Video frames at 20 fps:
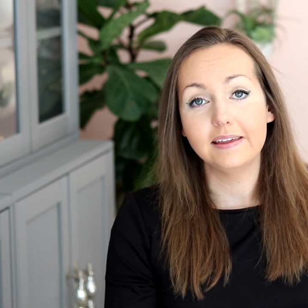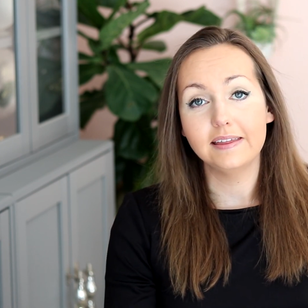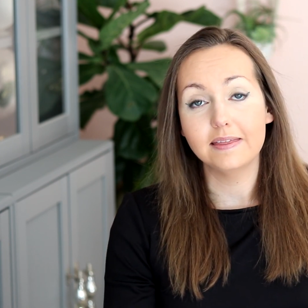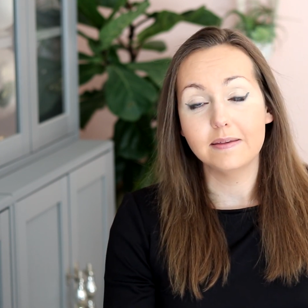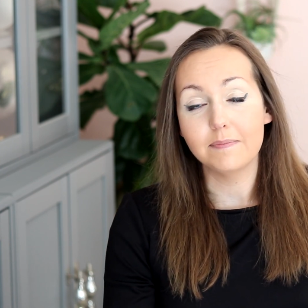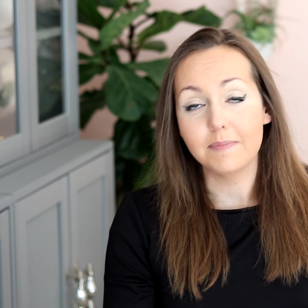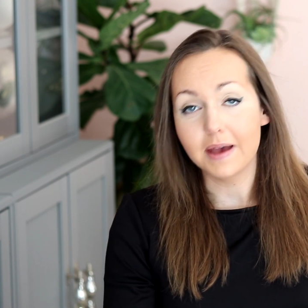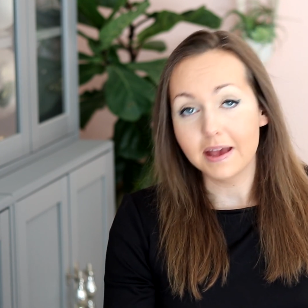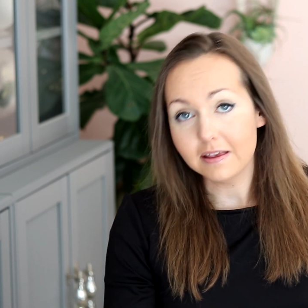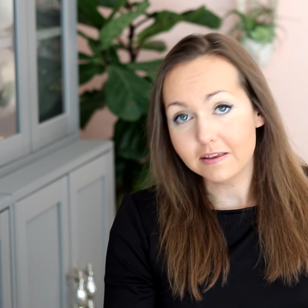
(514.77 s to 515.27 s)
the
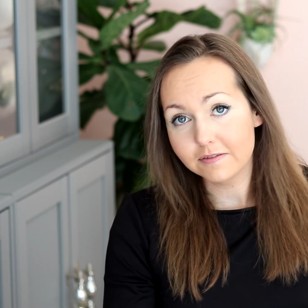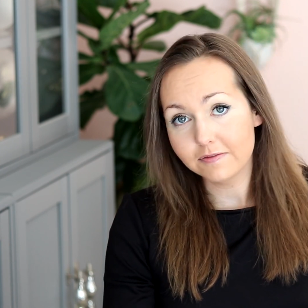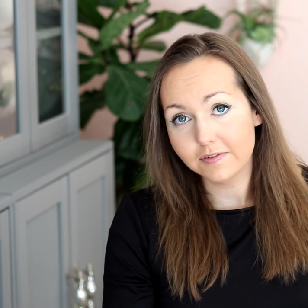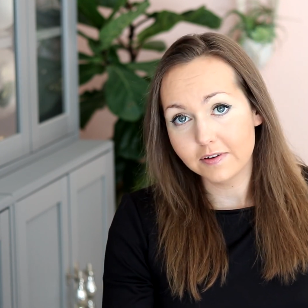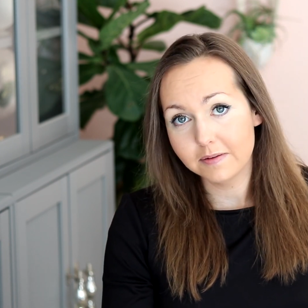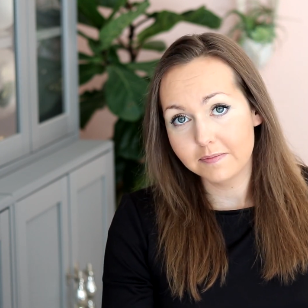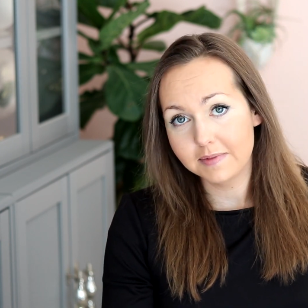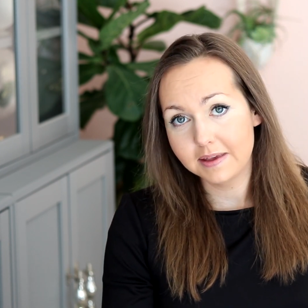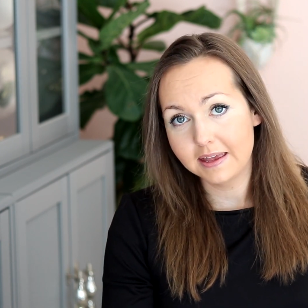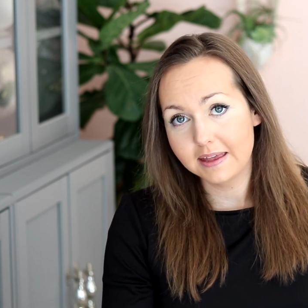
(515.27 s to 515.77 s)
best
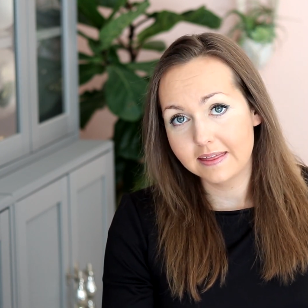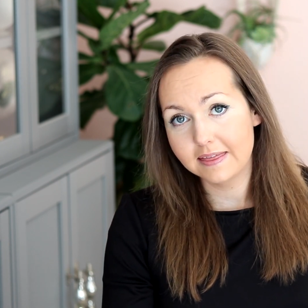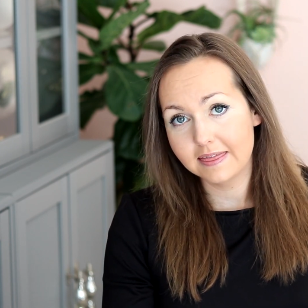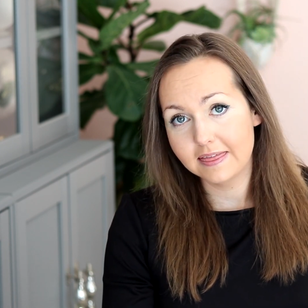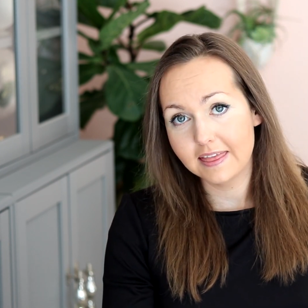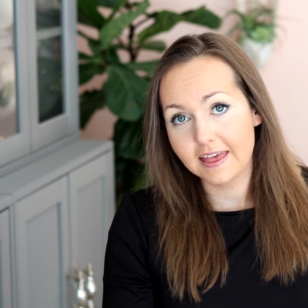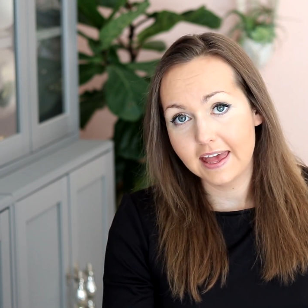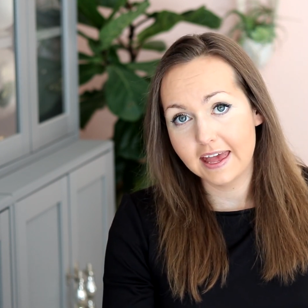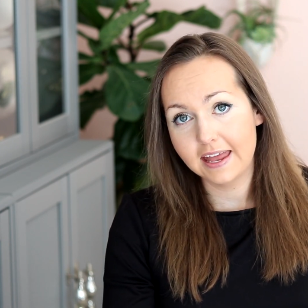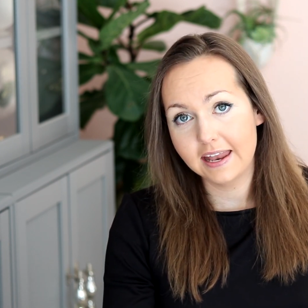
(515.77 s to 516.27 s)
for me,
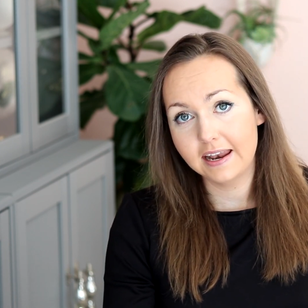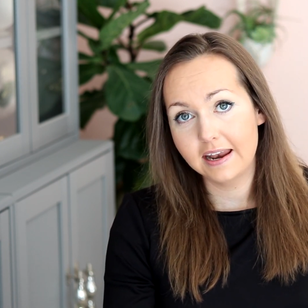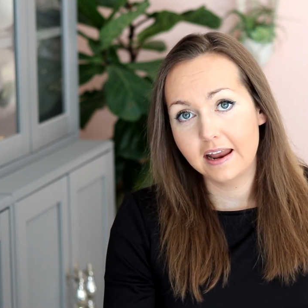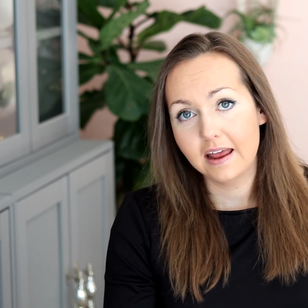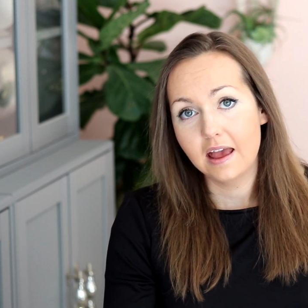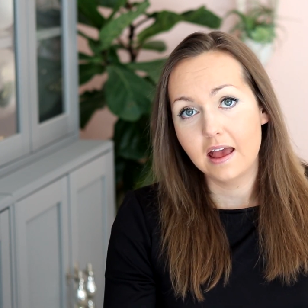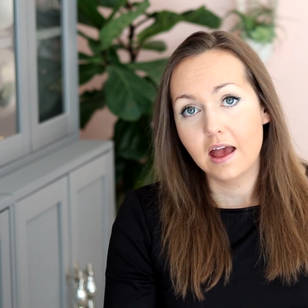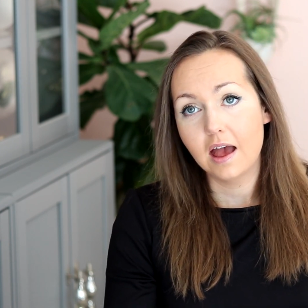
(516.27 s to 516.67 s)
then